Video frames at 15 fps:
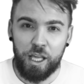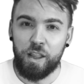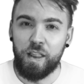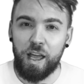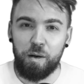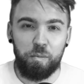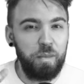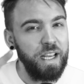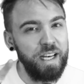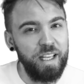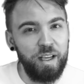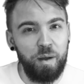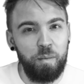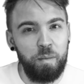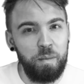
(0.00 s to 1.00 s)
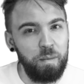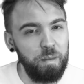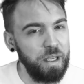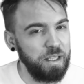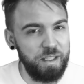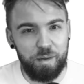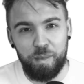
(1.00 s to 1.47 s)
That medium
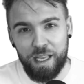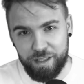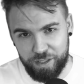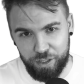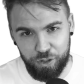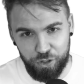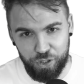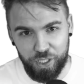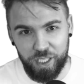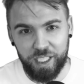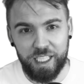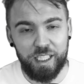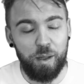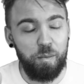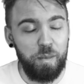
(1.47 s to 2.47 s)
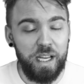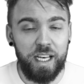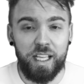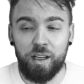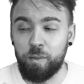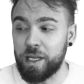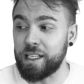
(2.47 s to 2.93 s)
is the message thing, and the
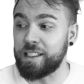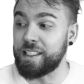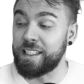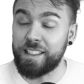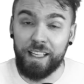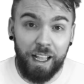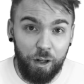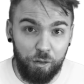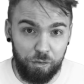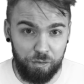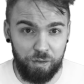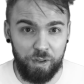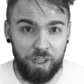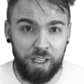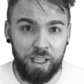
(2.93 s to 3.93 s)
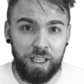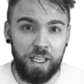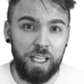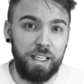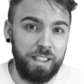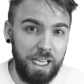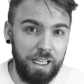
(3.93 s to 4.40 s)
medium itself
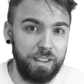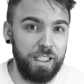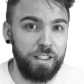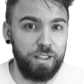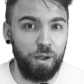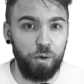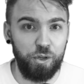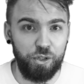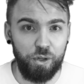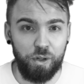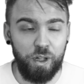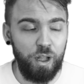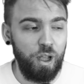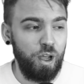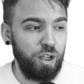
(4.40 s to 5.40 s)
is antisocial.